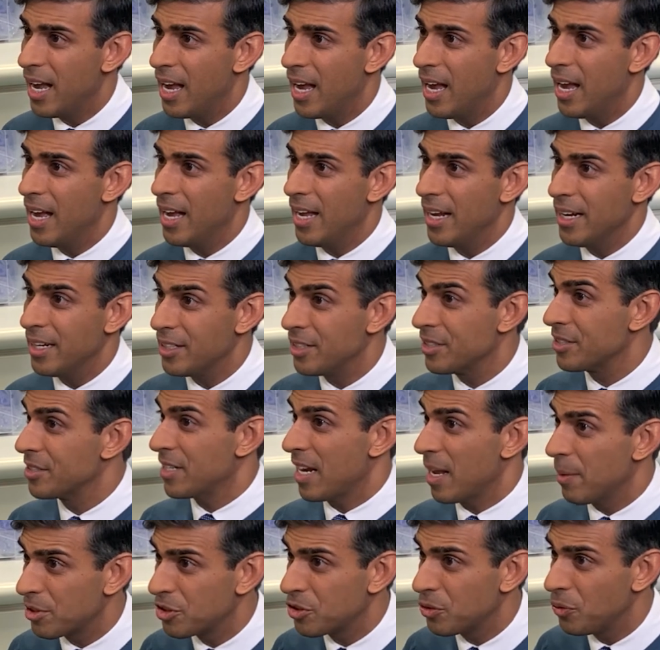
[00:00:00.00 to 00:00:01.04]
and
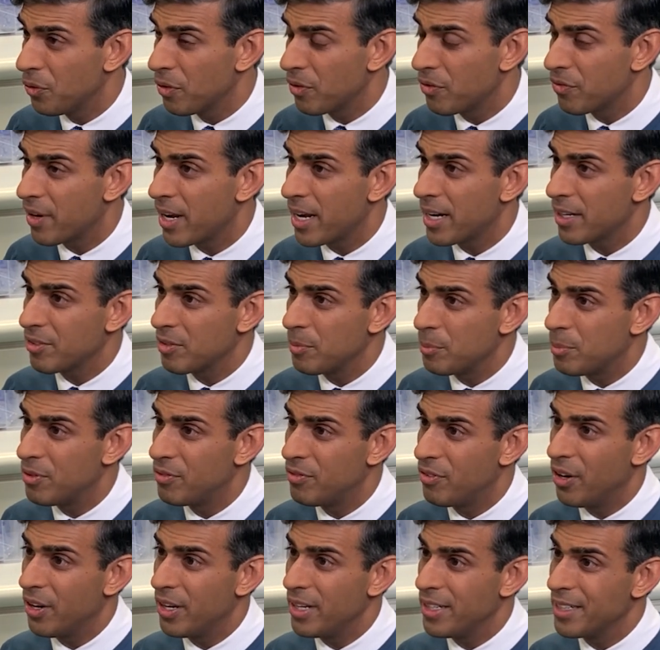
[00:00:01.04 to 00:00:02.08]
establish all the facts and
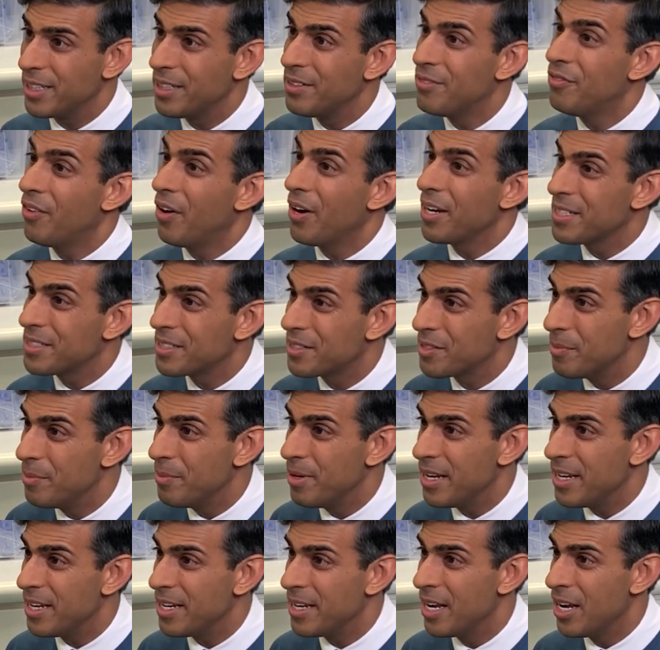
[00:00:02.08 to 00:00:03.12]
provide advice to
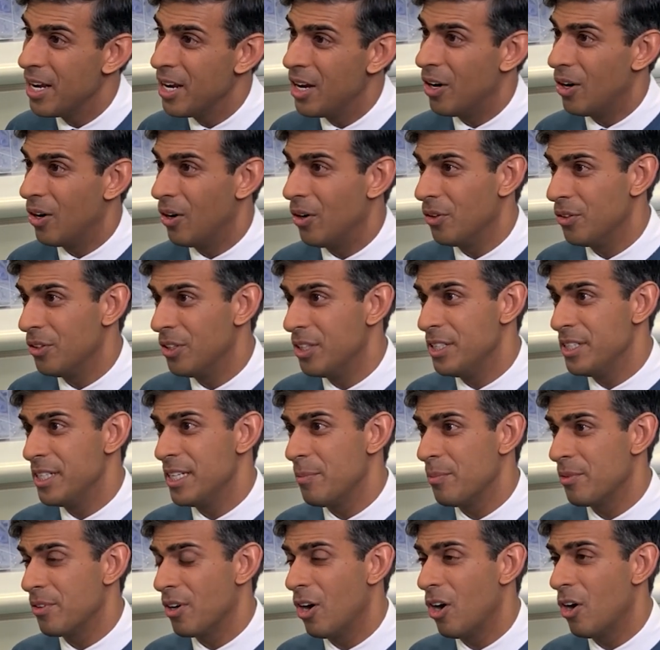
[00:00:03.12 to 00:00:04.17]
me on
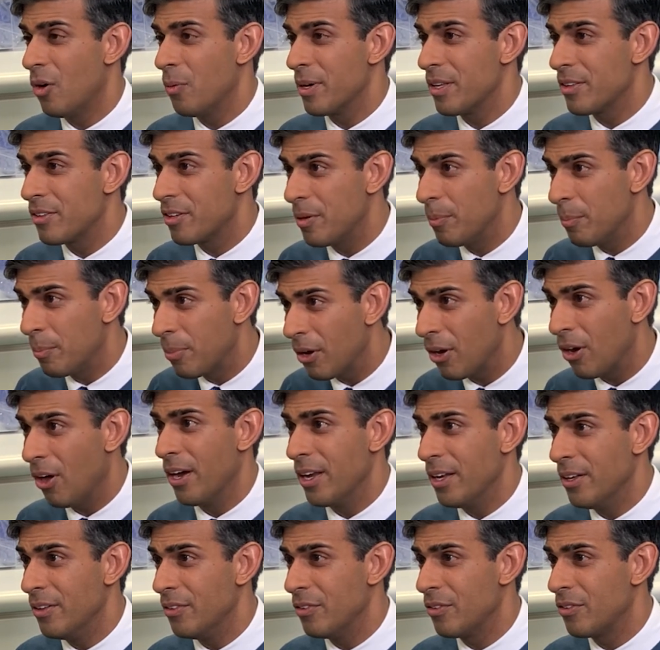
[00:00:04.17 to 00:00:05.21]
Nadhim Zahawi's
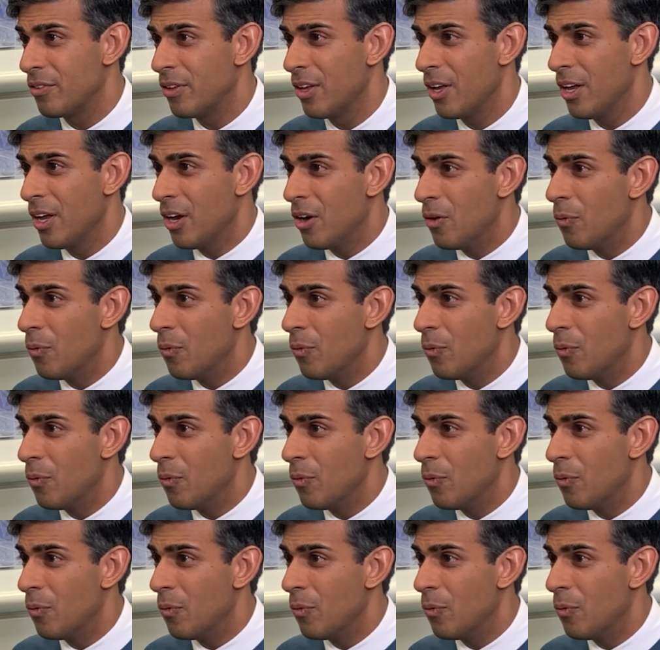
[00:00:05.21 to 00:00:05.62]
compliance